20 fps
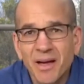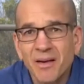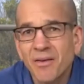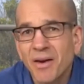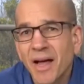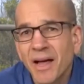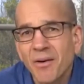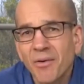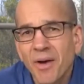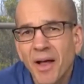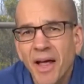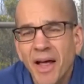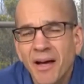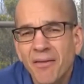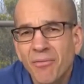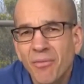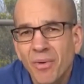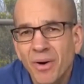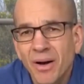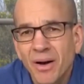I don't
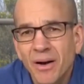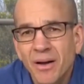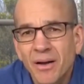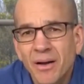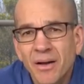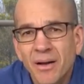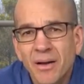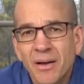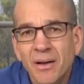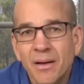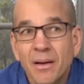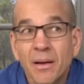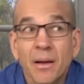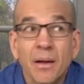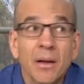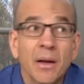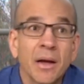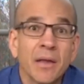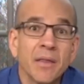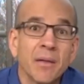have one.
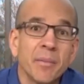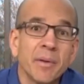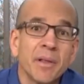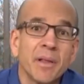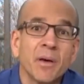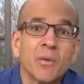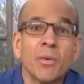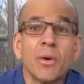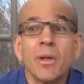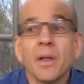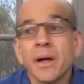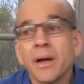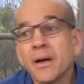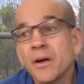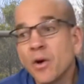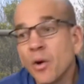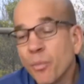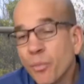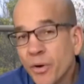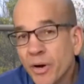And they'll be like, well, I
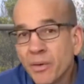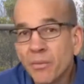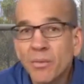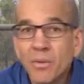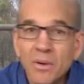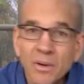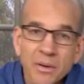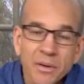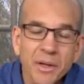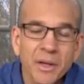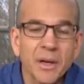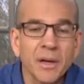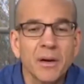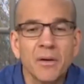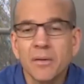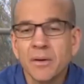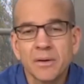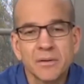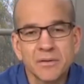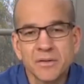can go print one, you
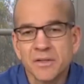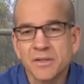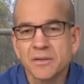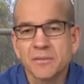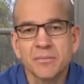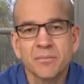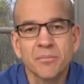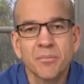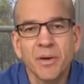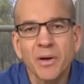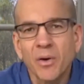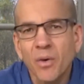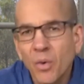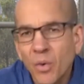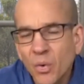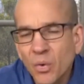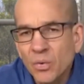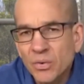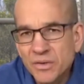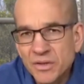know, and it'll just be a
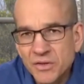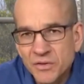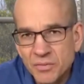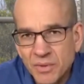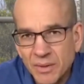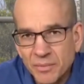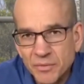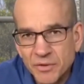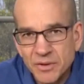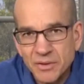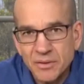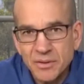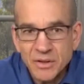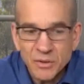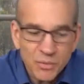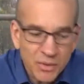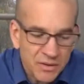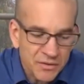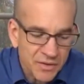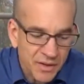whole disruption.
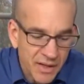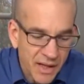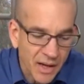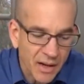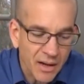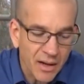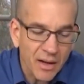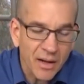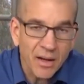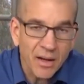You want to say, yeah,